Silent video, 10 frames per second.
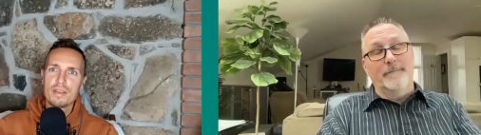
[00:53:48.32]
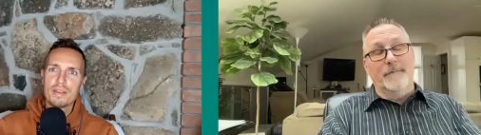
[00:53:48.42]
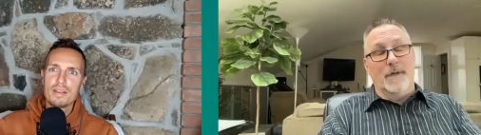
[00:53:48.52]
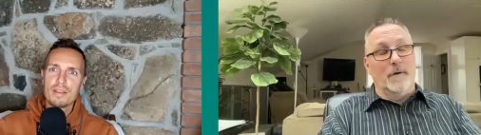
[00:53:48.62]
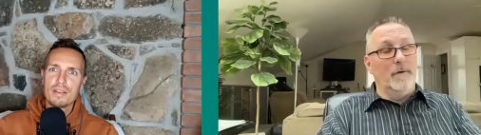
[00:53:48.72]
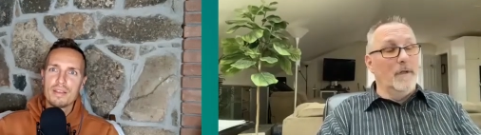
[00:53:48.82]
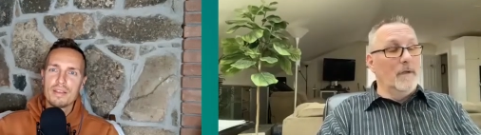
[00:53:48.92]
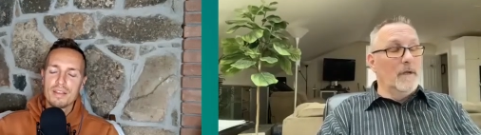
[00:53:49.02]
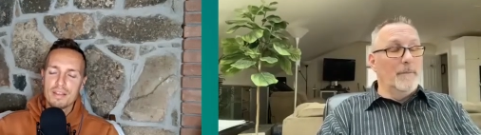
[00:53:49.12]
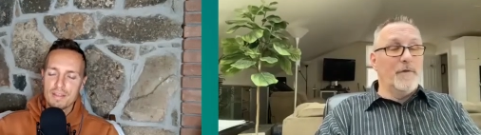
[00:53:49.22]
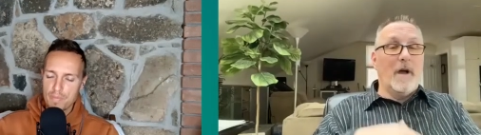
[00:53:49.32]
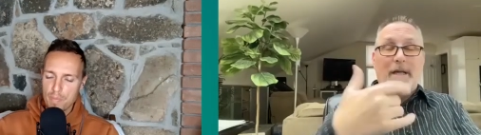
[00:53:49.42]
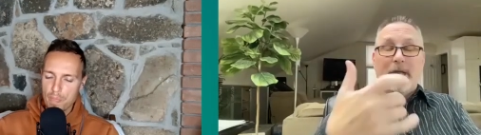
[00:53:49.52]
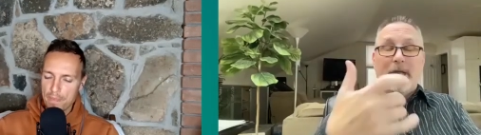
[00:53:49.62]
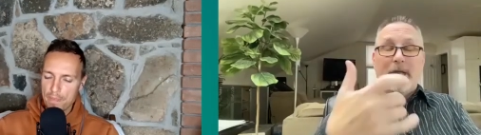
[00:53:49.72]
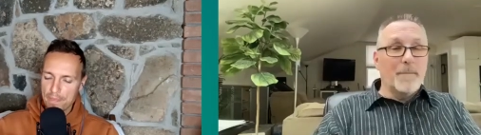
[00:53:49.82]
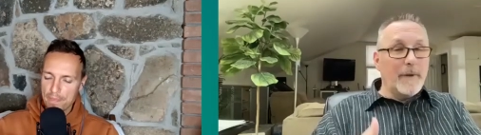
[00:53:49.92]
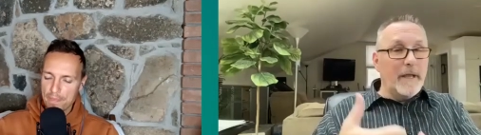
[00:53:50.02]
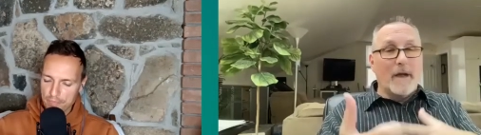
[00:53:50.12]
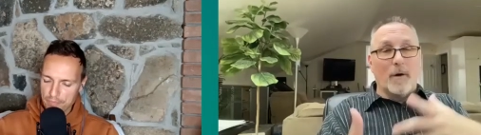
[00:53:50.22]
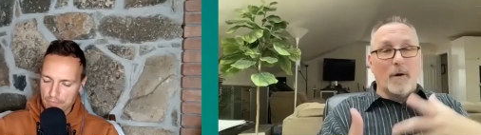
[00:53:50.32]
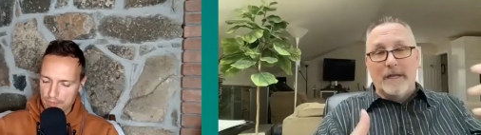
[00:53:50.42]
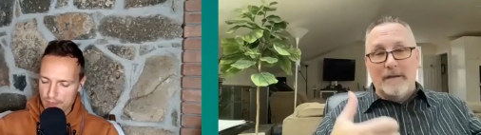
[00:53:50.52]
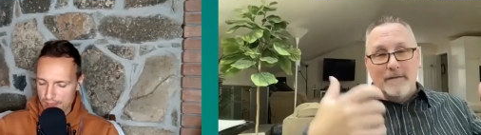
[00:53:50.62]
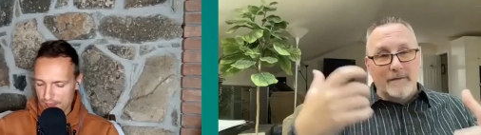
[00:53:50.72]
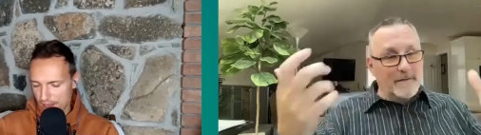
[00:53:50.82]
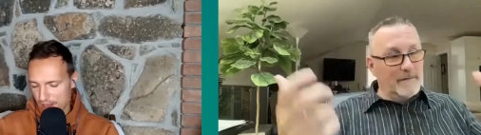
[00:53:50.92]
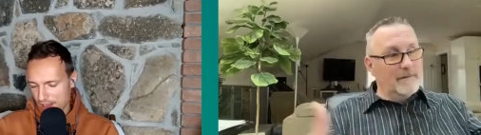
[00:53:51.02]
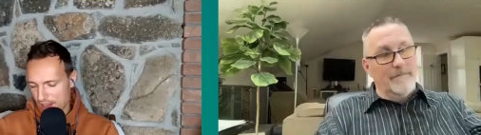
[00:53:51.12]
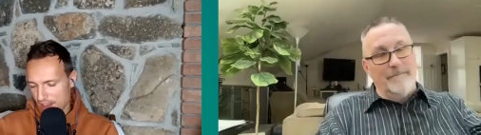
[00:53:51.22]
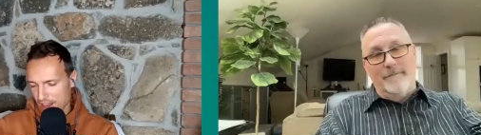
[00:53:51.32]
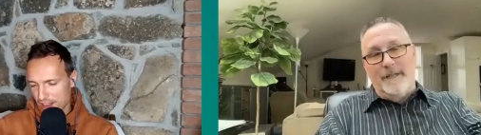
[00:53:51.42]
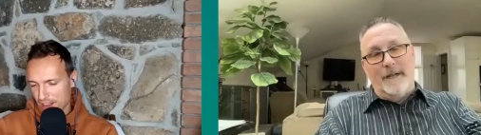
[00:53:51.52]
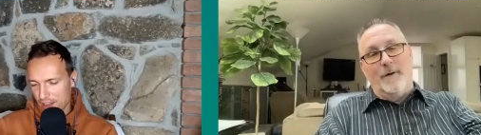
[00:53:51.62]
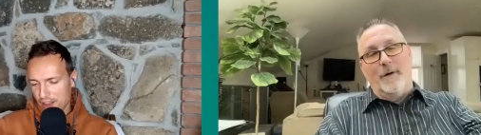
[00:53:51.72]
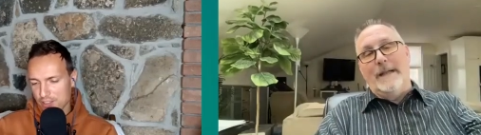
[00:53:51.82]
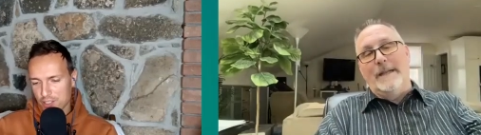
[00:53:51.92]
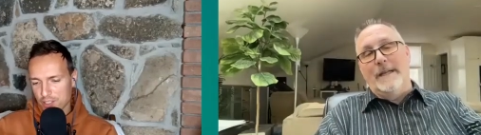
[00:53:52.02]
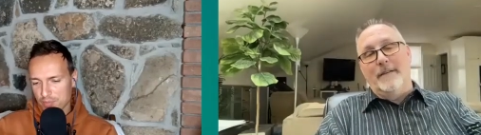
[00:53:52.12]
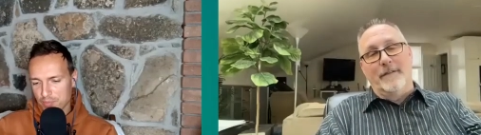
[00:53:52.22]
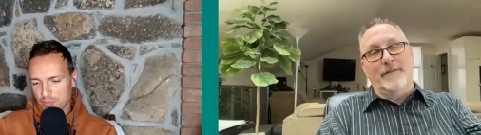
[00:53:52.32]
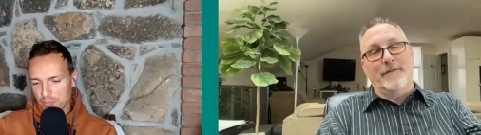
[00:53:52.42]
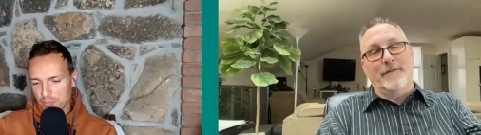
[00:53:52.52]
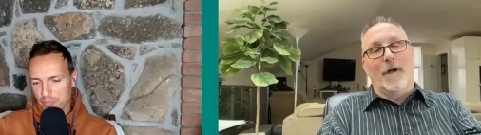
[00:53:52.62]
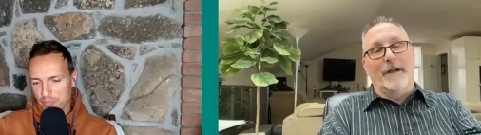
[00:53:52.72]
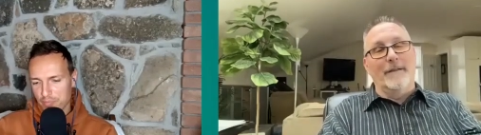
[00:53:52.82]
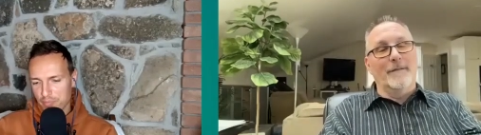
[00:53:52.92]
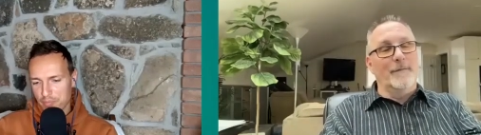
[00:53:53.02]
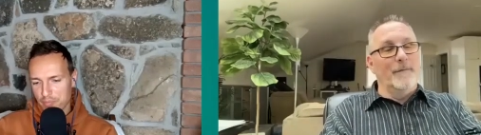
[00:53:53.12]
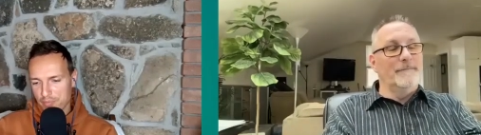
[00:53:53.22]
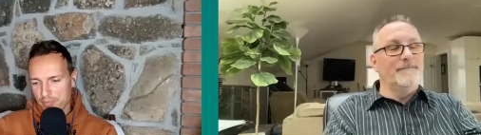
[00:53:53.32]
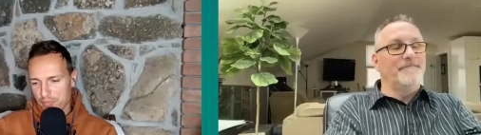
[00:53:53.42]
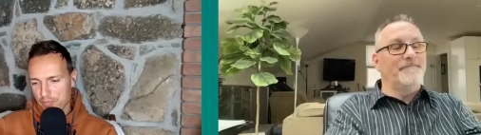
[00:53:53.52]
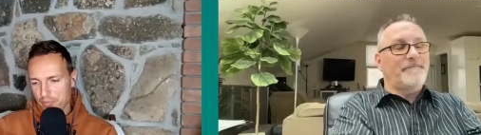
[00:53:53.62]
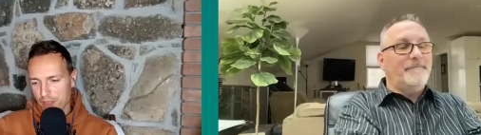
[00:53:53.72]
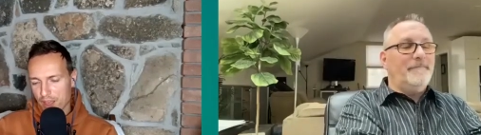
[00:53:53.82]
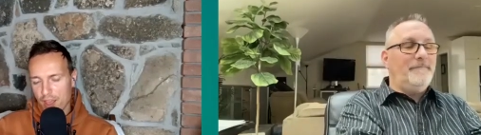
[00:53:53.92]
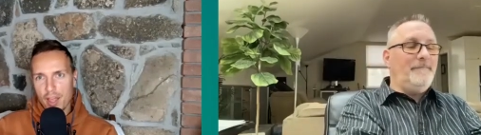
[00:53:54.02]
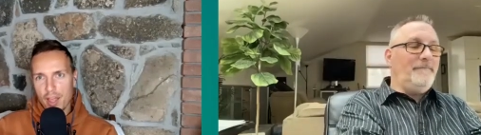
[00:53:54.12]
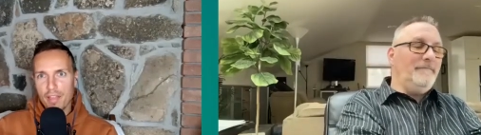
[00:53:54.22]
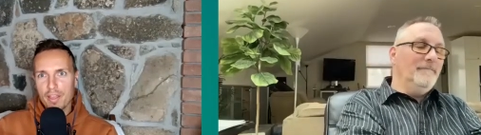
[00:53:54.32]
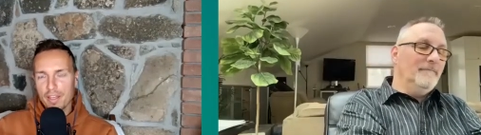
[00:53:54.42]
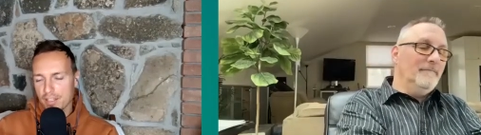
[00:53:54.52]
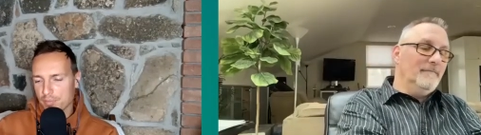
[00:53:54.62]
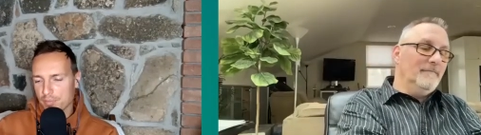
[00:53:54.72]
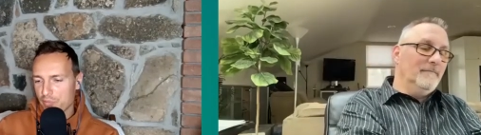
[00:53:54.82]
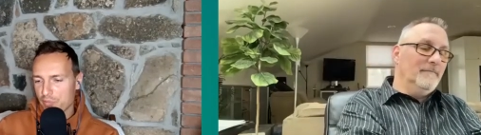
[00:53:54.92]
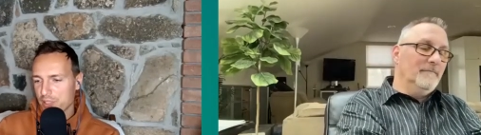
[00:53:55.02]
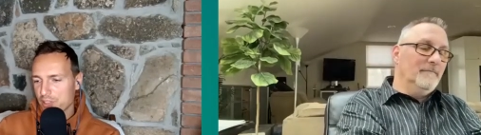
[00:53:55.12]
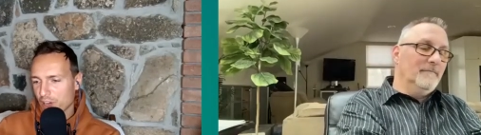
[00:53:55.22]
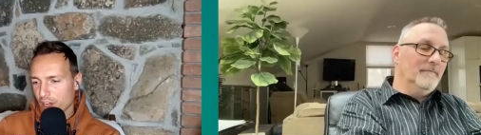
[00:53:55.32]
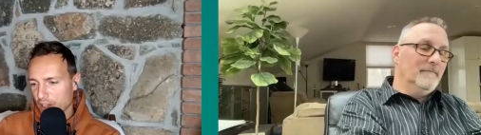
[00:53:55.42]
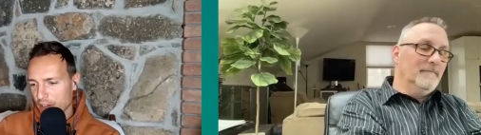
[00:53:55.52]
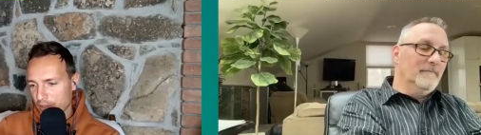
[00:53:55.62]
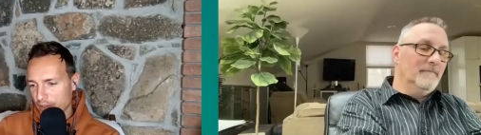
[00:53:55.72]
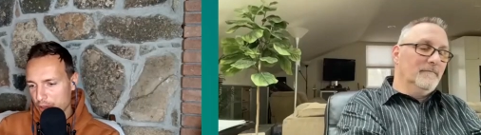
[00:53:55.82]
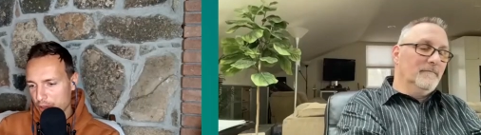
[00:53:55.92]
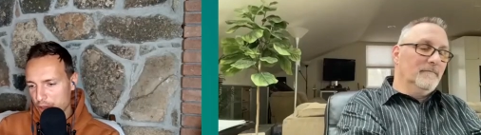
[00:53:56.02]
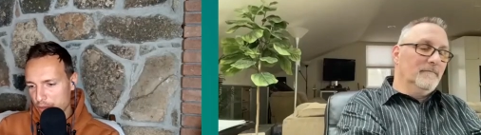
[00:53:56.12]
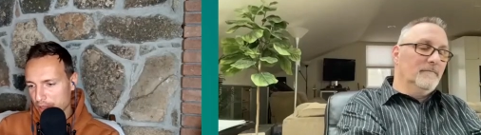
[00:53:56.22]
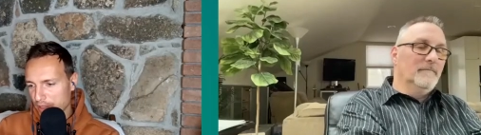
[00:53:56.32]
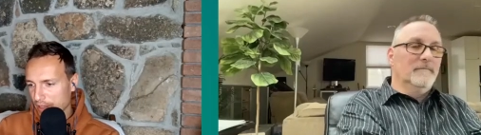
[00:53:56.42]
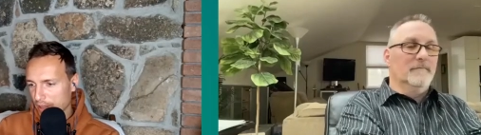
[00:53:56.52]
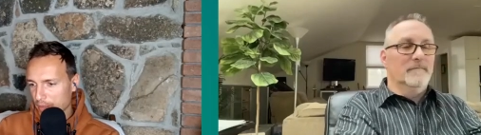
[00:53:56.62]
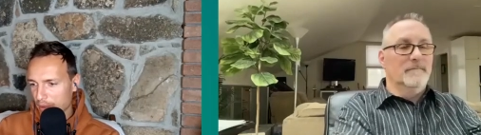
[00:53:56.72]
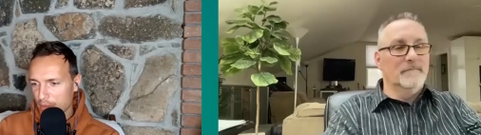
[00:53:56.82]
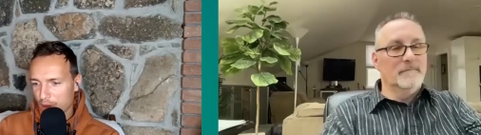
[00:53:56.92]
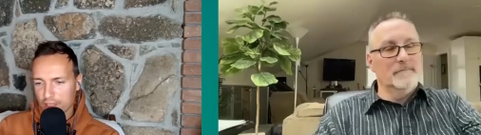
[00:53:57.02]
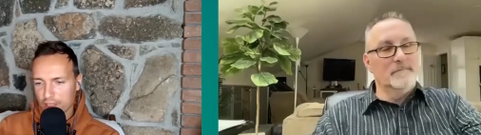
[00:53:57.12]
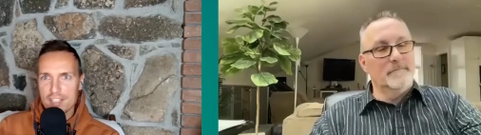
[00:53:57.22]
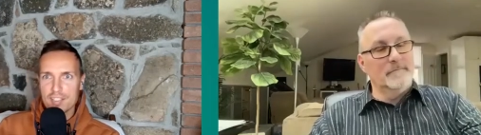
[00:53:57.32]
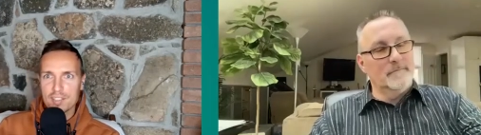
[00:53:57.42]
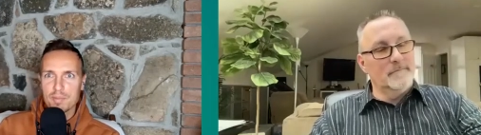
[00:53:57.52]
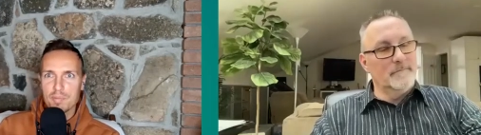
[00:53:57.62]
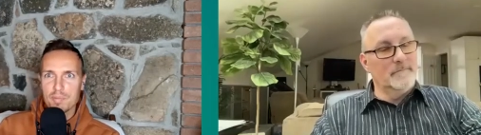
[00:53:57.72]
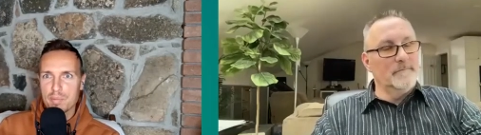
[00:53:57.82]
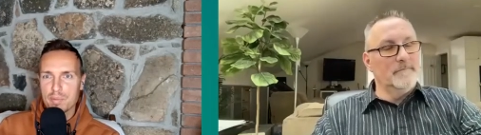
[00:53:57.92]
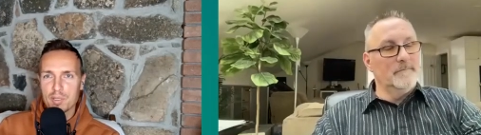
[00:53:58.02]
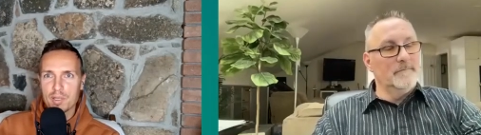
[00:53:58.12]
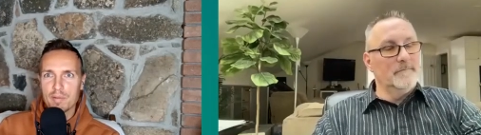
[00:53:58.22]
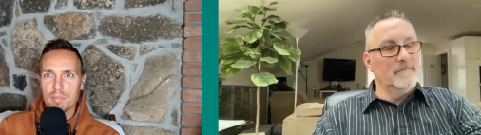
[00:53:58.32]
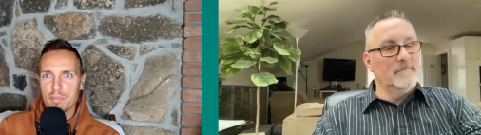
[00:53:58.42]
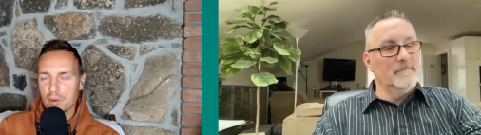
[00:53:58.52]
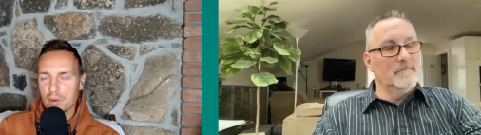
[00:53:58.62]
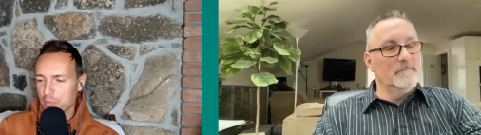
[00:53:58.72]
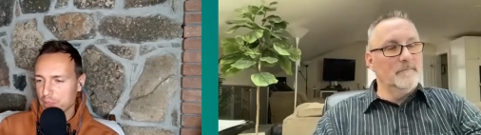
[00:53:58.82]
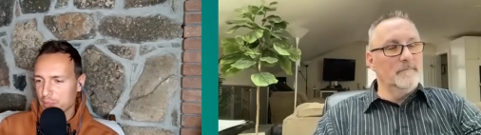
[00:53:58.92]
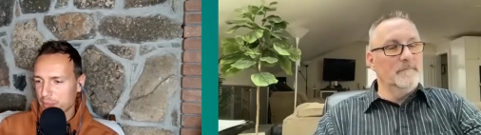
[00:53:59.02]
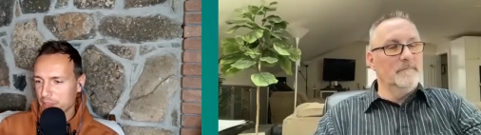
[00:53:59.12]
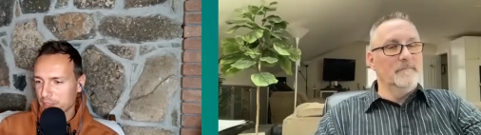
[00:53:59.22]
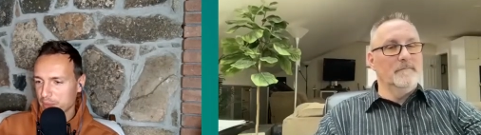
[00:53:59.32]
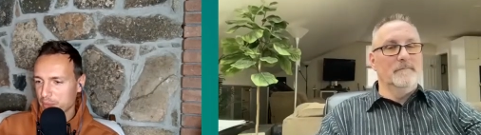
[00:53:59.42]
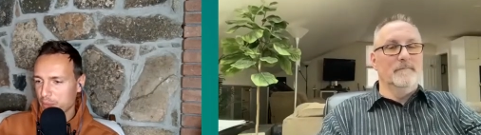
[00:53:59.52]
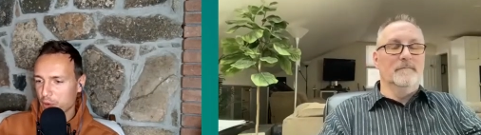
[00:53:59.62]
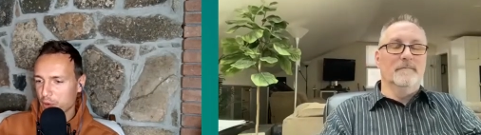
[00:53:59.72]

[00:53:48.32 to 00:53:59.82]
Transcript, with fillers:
Speaker 1: So sorry to keep jumping in there with these, you know, no, good. stories.
Speaker 2: And I think um, I've been talking a lot on YouTube and, and, and my podcast. So people are probably maybe a little bored